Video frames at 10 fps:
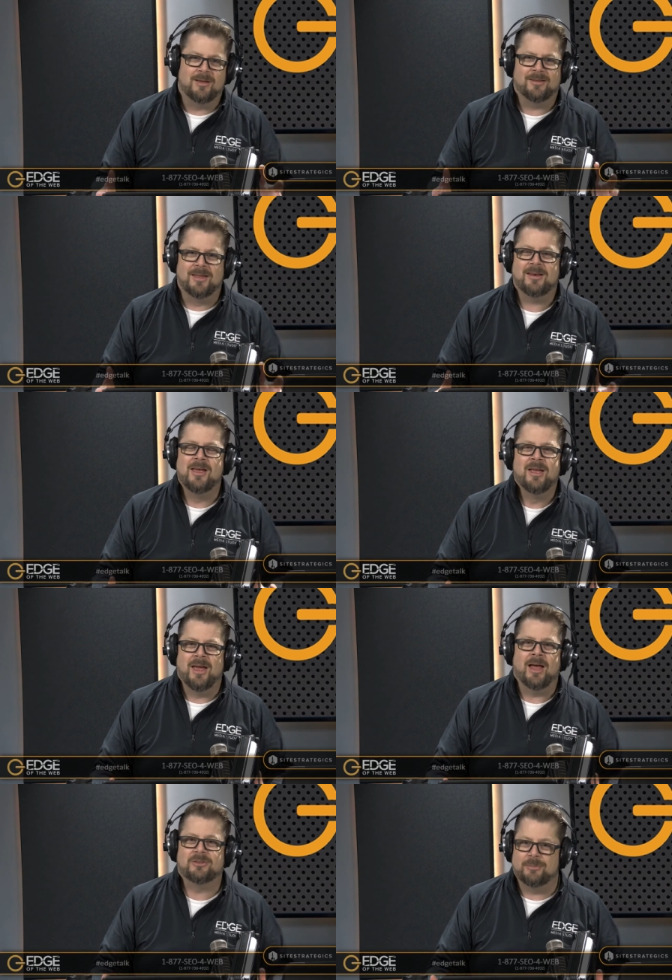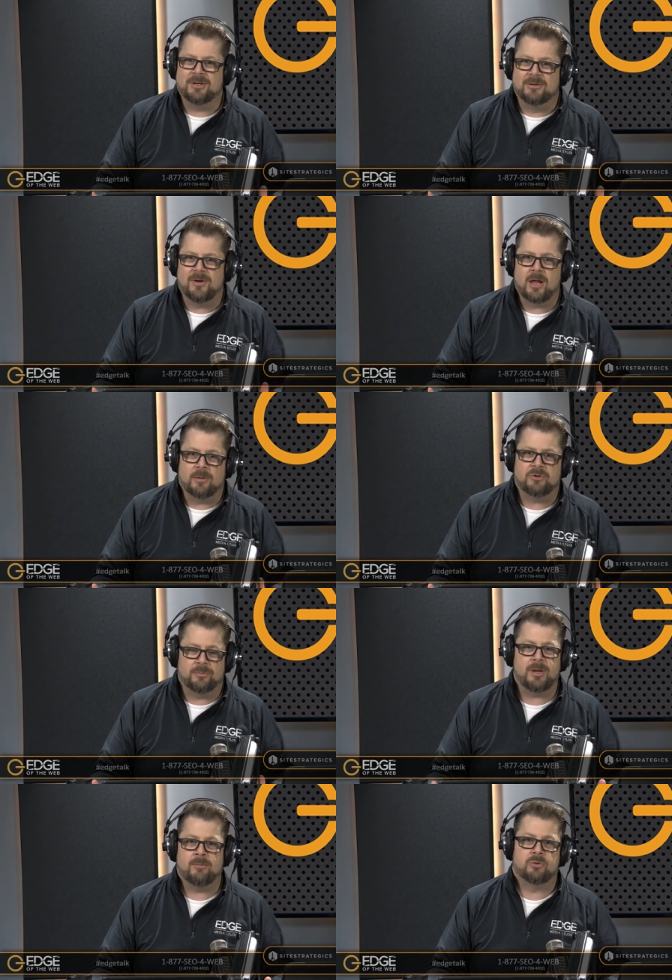that has to be developed to
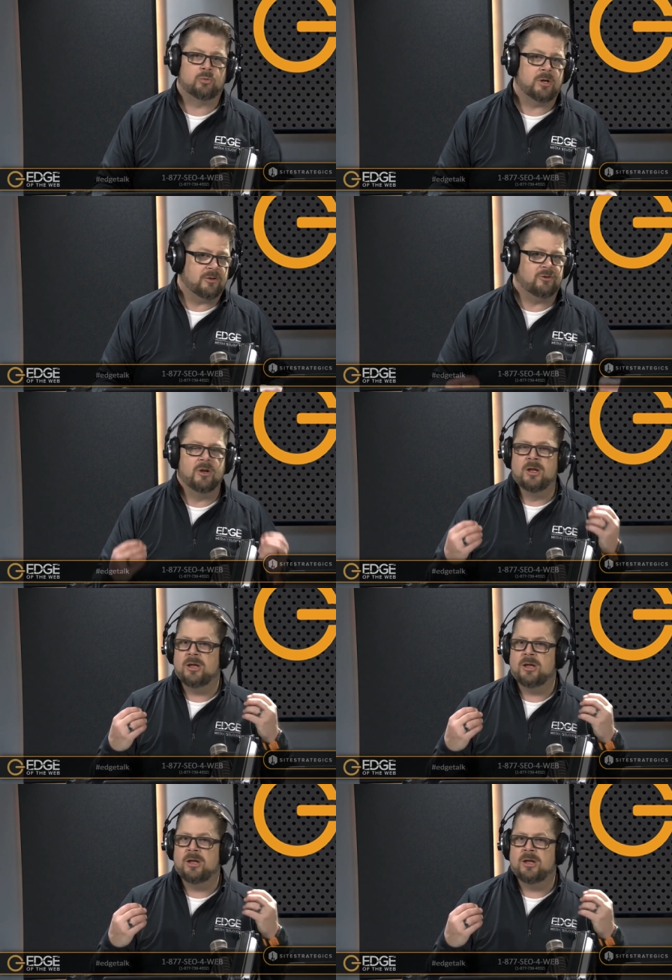be able to reach